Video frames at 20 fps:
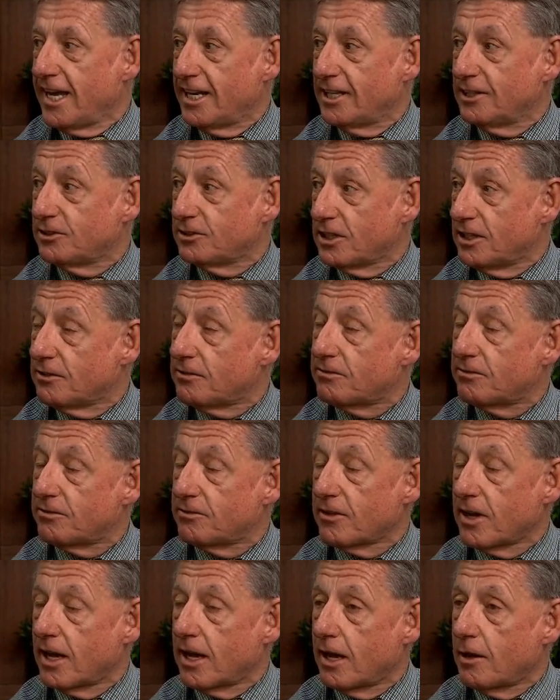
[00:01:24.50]
is if
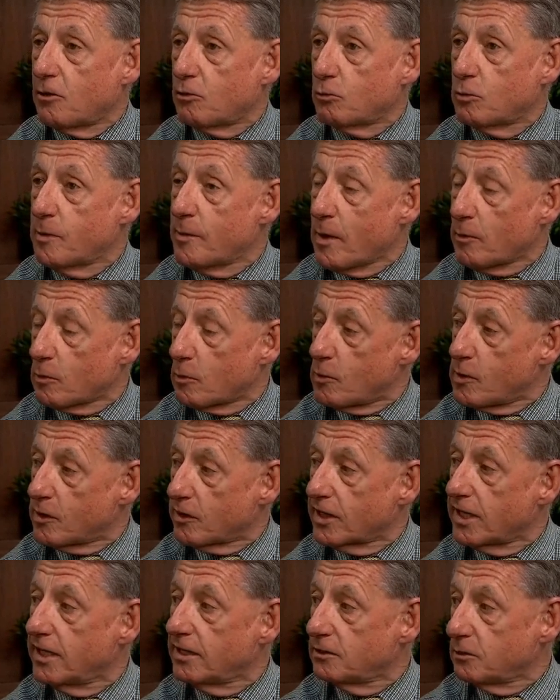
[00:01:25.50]
remember when we
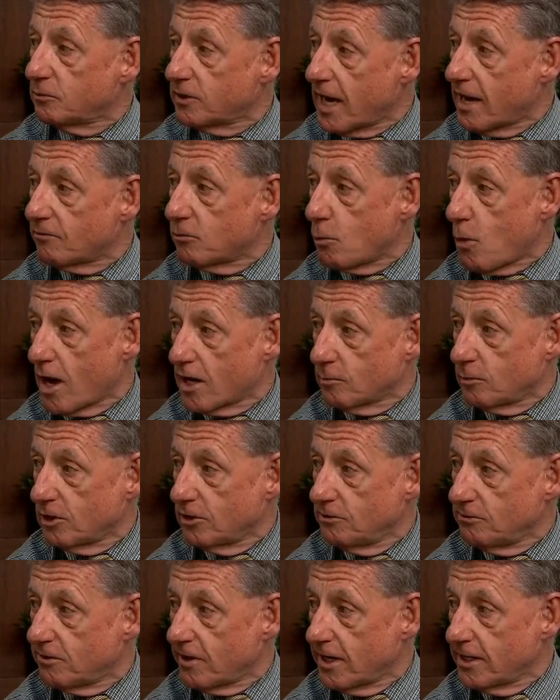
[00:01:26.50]
were kids and would have a water
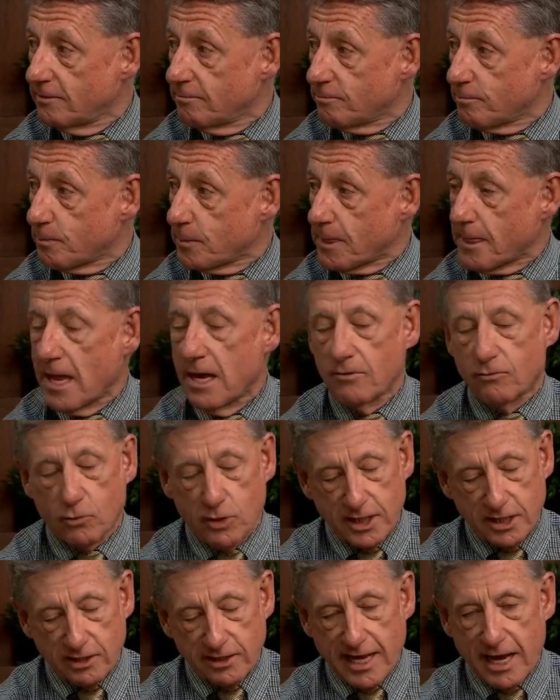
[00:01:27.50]
balloon fight? Mm -hmm. If
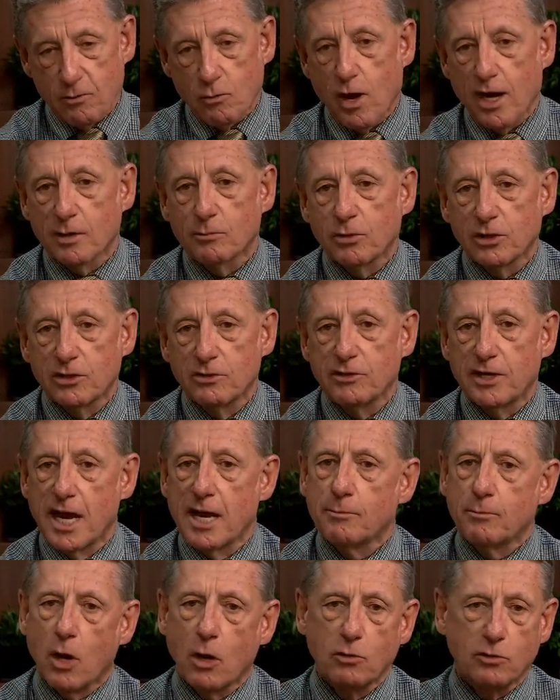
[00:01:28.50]
we took that water balloon
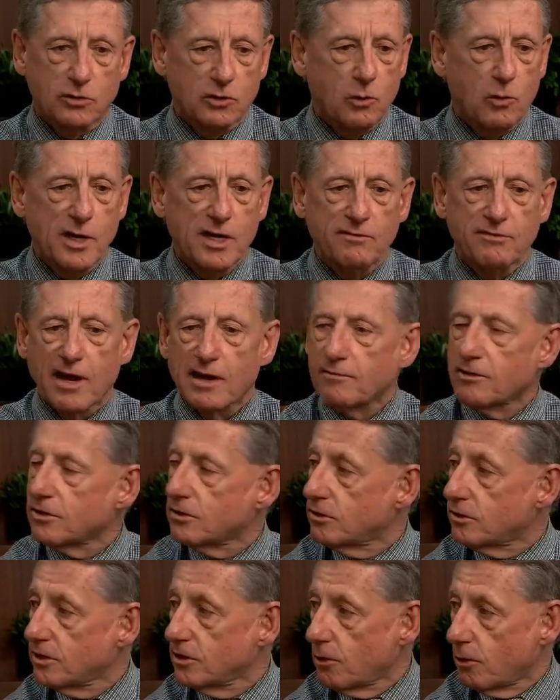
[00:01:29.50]
and poked 25 or
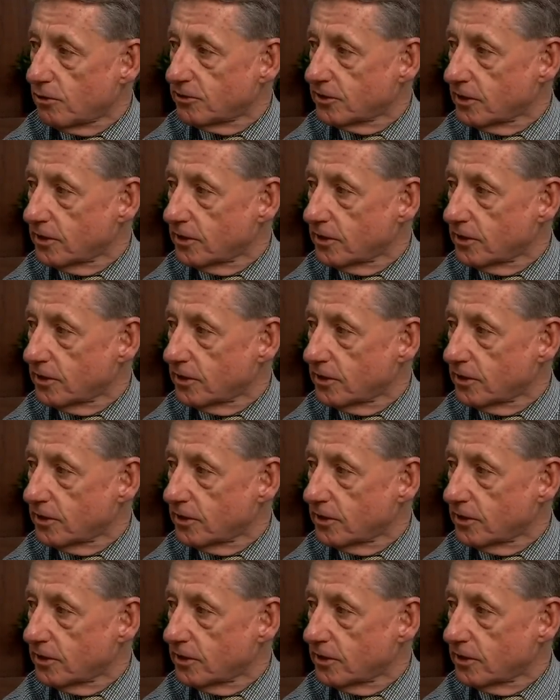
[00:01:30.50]
30 holes